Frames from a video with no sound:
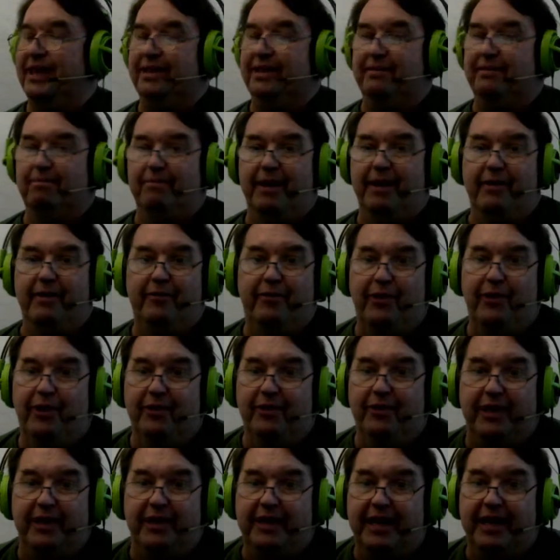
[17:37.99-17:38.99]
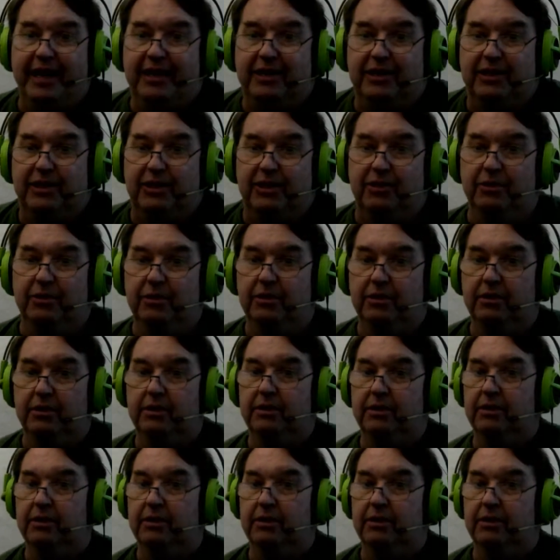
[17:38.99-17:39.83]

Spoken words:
that my father get to,